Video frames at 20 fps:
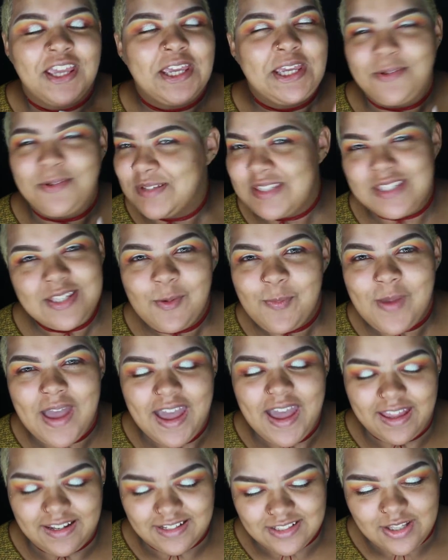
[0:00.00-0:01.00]
It was so
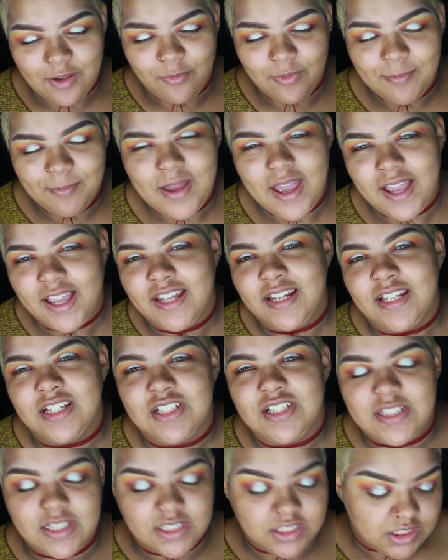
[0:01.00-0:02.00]
bad. So I went back and I
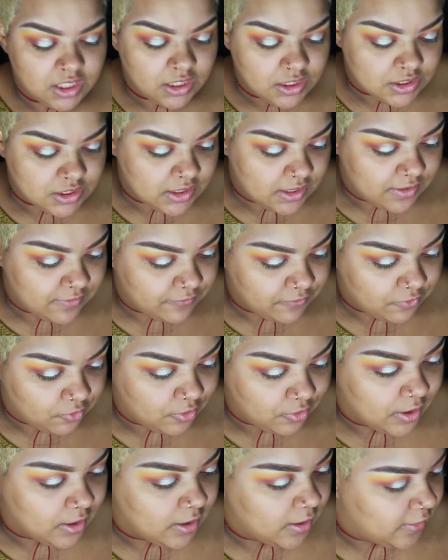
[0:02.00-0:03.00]
just exchanged it
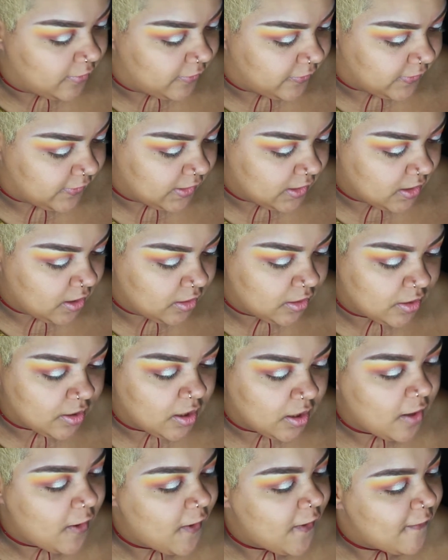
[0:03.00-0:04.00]
for the
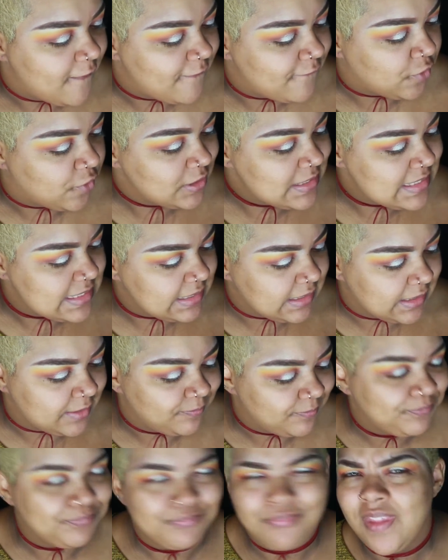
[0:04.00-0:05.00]
color 14.